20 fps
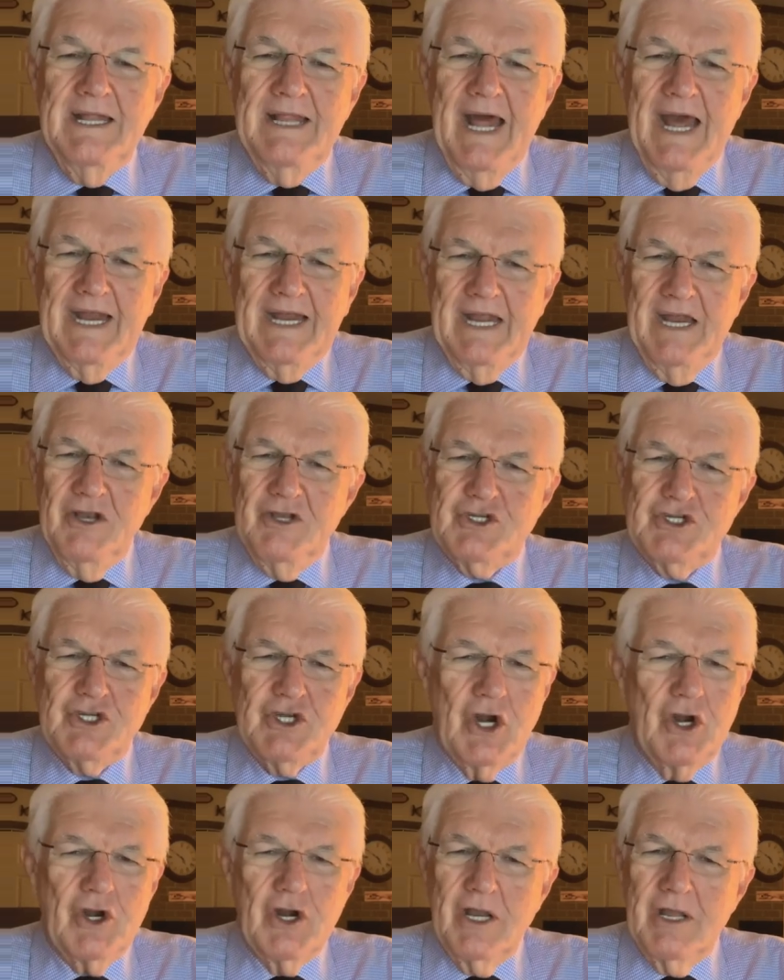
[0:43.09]
that can
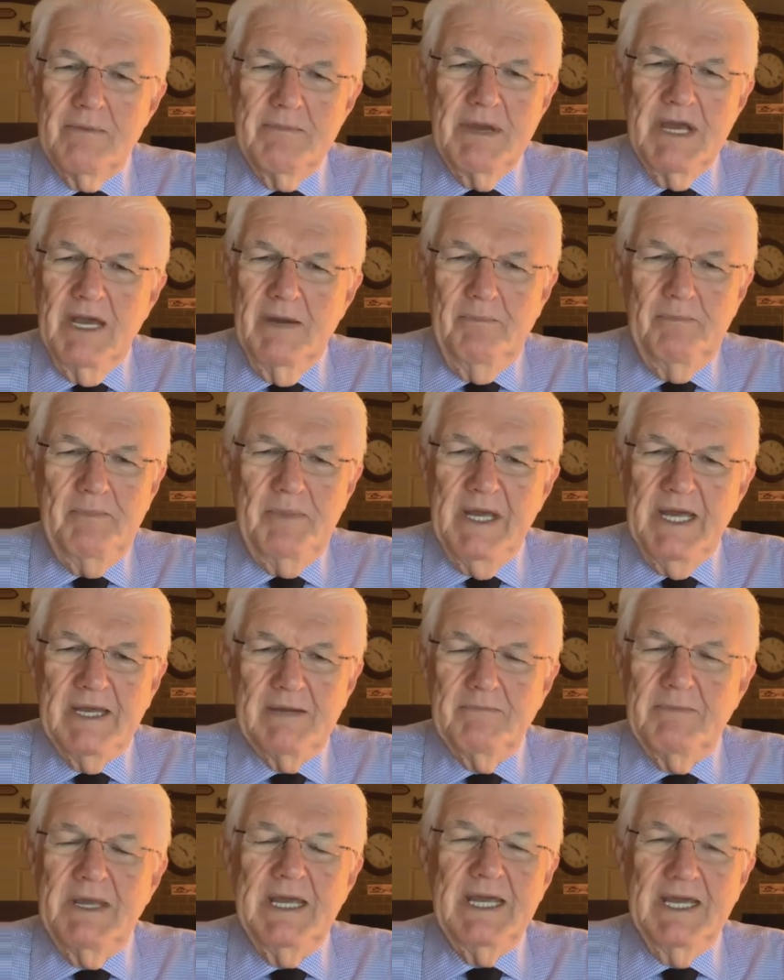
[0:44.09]
certainly be a
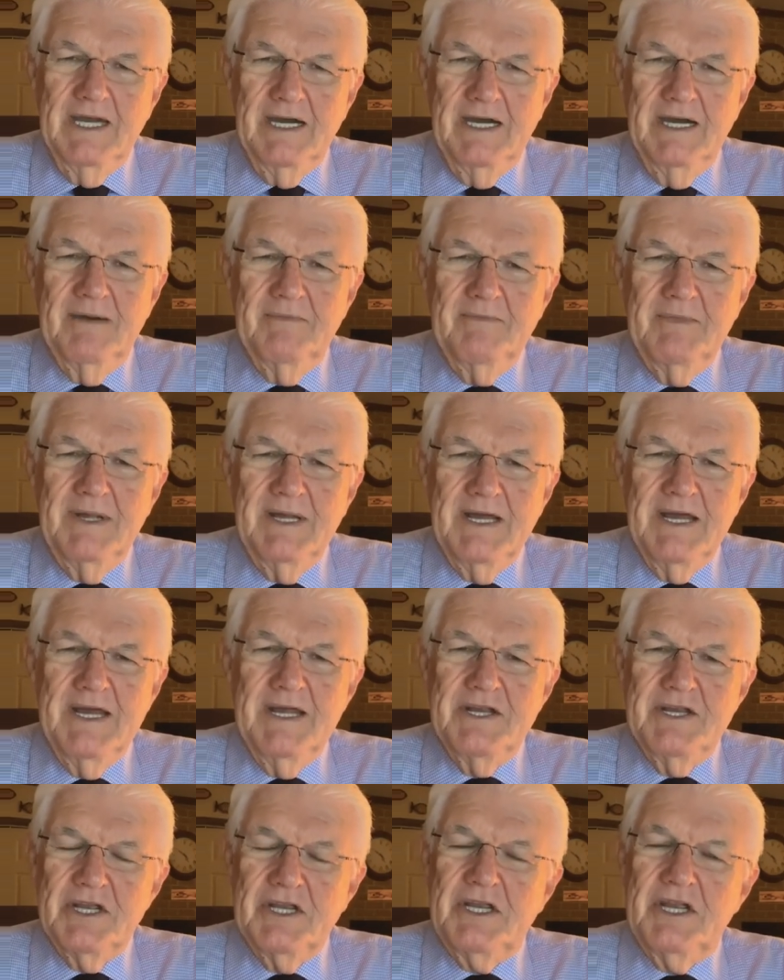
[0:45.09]
pick me up
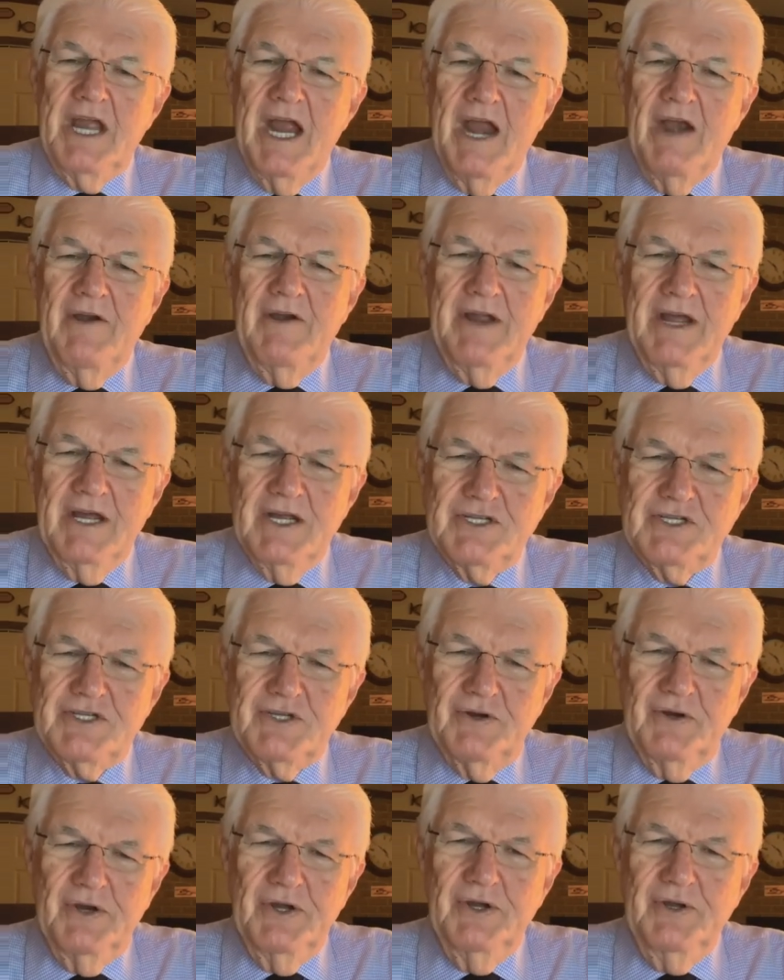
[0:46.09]
to carry us
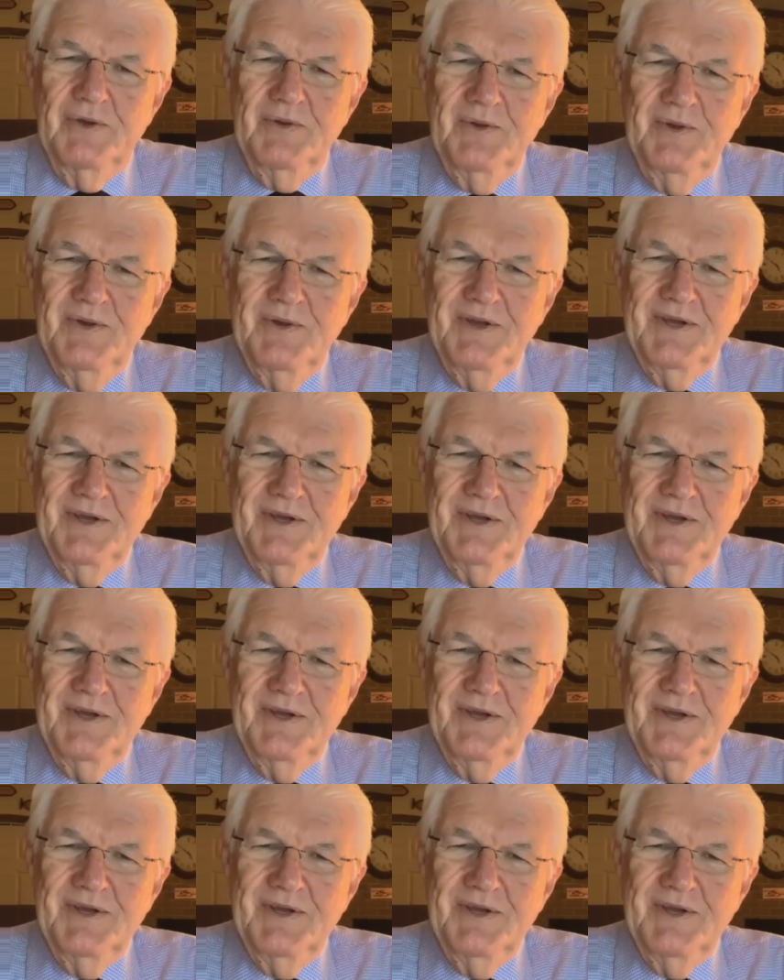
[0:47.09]
through